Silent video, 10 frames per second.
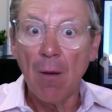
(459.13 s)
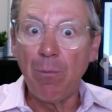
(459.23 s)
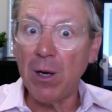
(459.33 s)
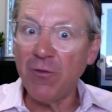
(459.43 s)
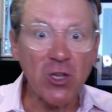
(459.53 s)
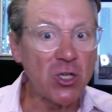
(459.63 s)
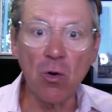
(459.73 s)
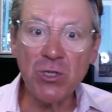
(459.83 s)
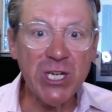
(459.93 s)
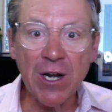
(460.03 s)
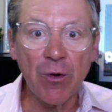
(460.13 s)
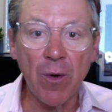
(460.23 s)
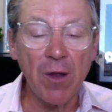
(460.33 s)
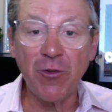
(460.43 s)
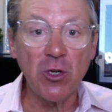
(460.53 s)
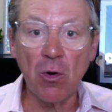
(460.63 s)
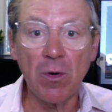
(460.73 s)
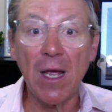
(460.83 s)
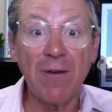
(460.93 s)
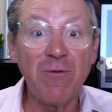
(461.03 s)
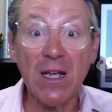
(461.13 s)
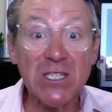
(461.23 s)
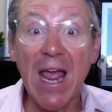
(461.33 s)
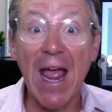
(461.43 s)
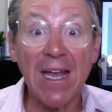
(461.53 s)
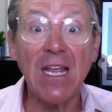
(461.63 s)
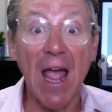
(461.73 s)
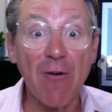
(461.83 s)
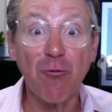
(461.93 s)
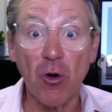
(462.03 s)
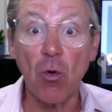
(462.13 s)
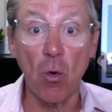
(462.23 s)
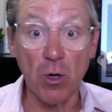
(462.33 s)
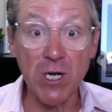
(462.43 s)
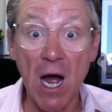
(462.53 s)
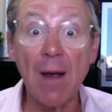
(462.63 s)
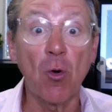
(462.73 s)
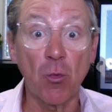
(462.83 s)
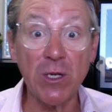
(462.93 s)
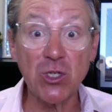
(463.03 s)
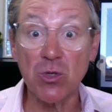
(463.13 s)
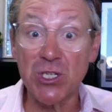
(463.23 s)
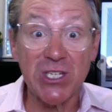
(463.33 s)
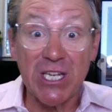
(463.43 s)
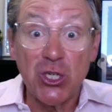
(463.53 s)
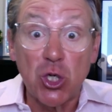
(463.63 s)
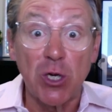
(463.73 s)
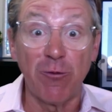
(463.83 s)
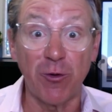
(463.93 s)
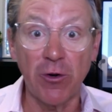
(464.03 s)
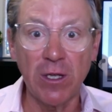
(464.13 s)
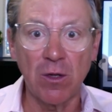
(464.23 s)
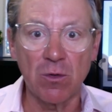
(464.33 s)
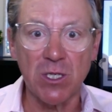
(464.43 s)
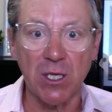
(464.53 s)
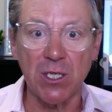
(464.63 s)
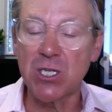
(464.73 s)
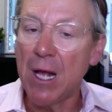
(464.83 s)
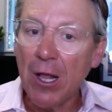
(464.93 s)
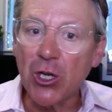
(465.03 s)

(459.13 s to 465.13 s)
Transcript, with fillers: But if you don't generate, if you don't invest any effort or time or resources into converting those leads,